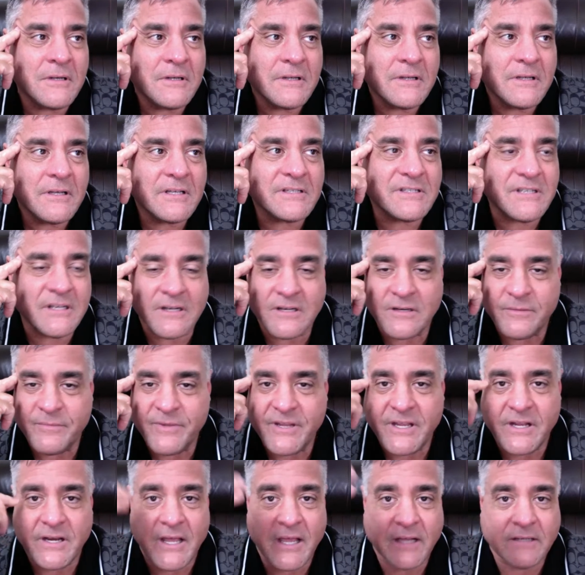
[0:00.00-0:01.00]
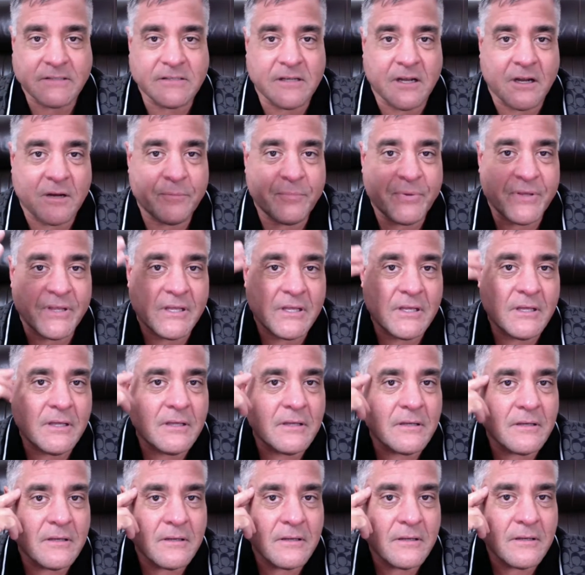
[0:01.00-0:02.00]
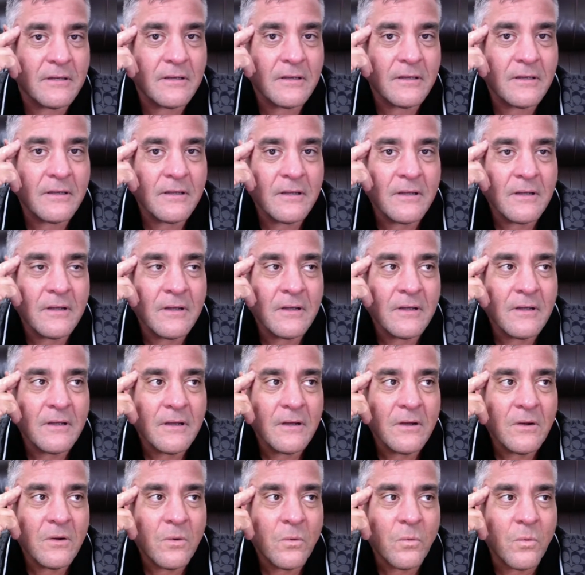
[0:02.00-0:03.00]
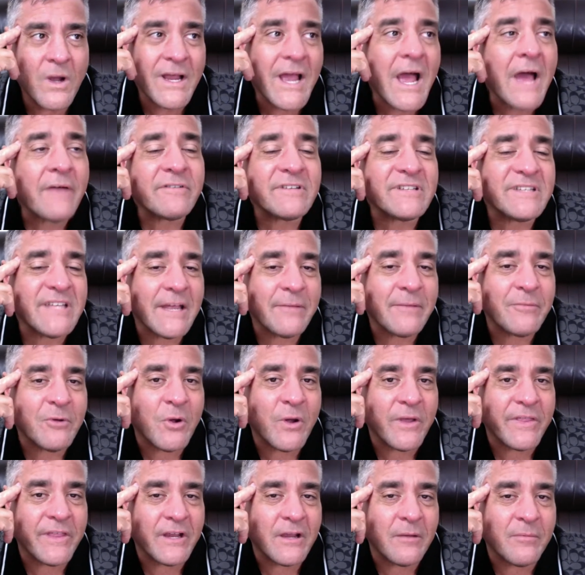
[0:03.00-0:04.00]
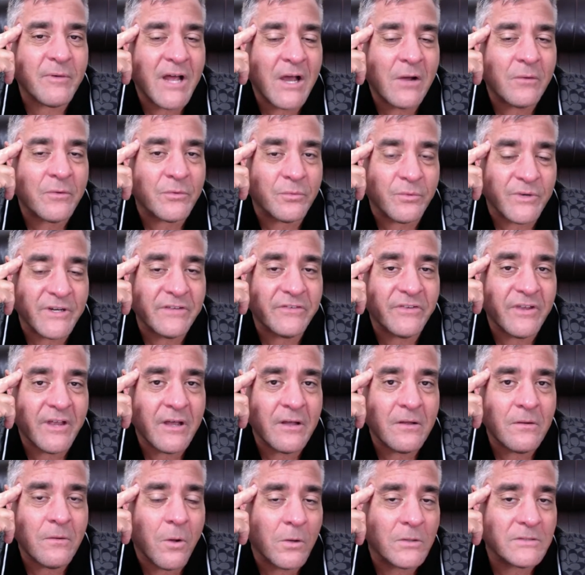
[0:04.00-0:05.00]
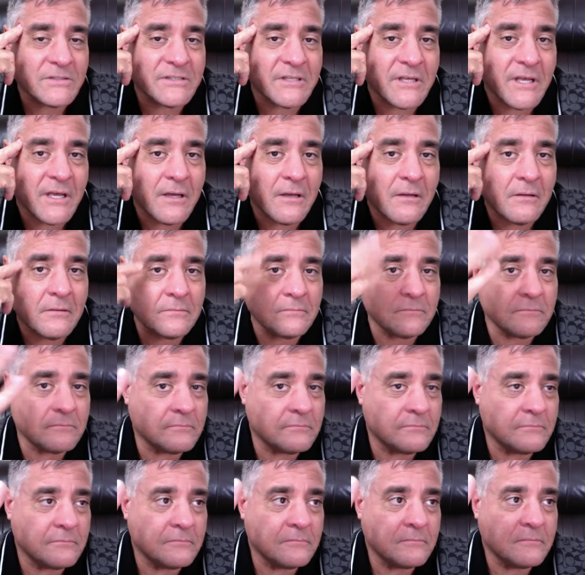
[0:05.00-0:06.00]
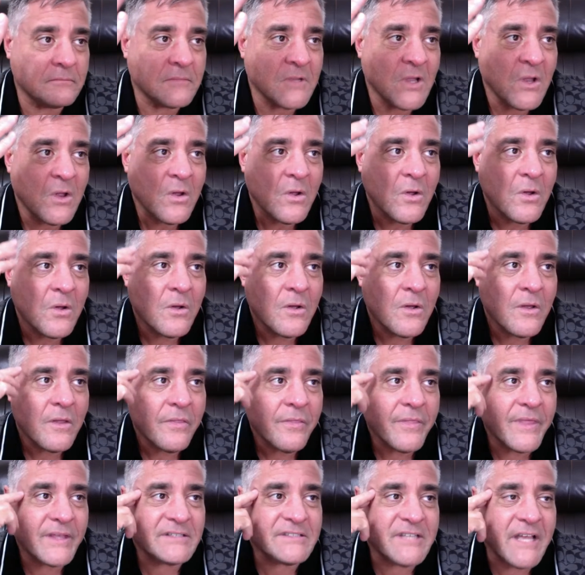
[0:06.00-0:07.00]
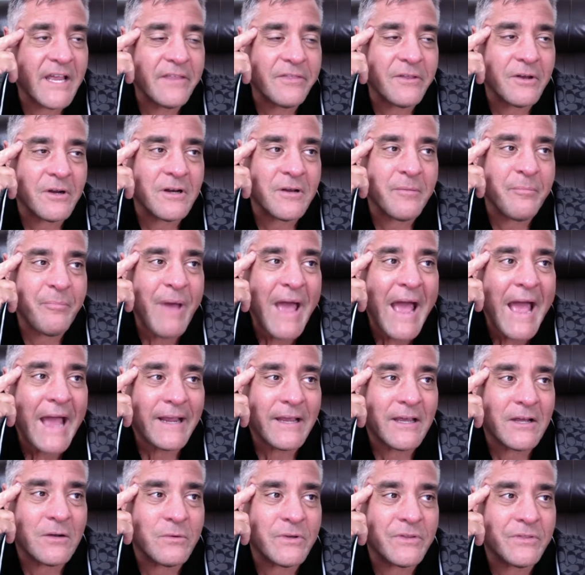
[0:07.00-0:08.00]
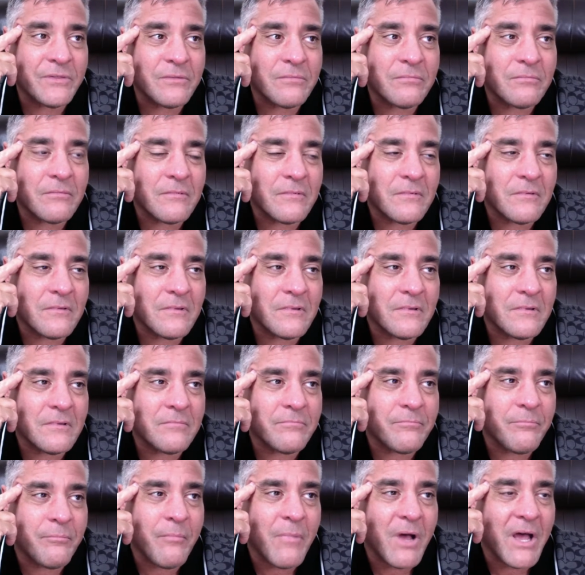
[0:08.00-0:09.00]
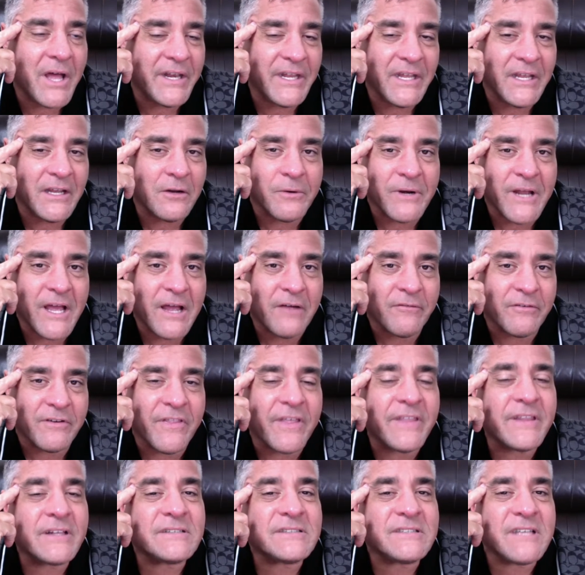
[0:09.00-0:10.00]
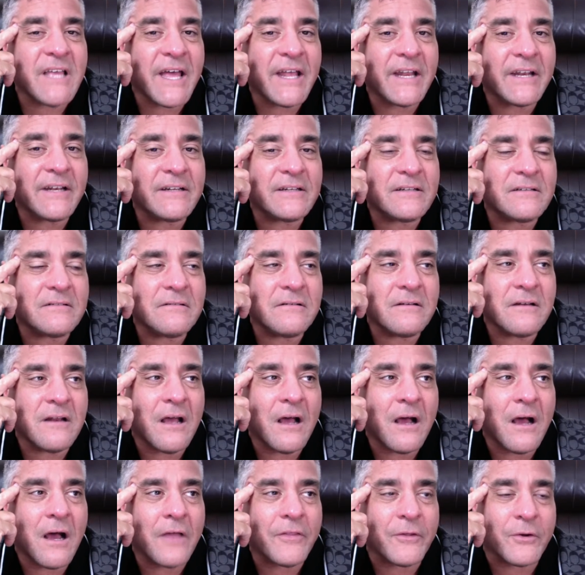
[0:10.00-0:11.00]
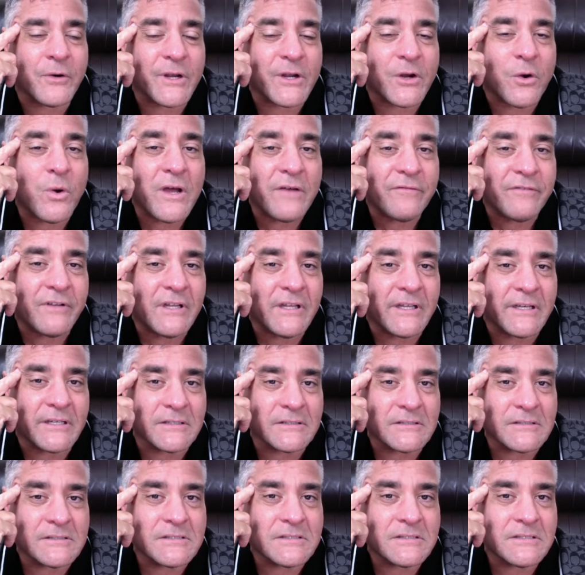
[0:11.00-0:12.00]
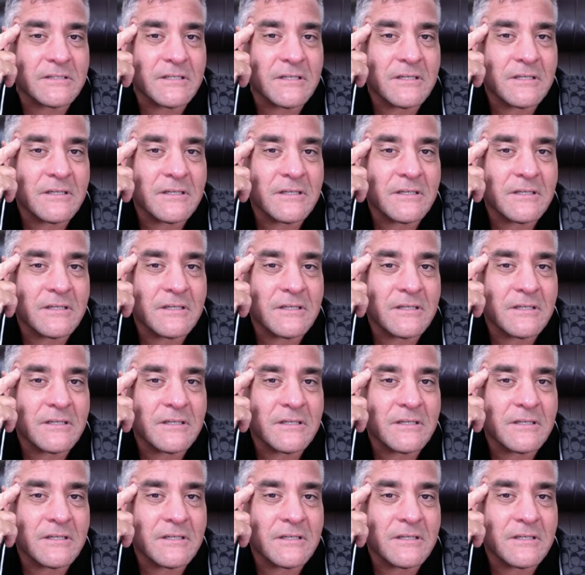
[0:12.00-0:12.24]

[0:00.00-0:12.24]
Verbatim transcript: Is it going to be an XRP? What kind of stable coin they come out with? Retail, wholesale? They say they're going to back it with money or whatever. And then they said other equivalents.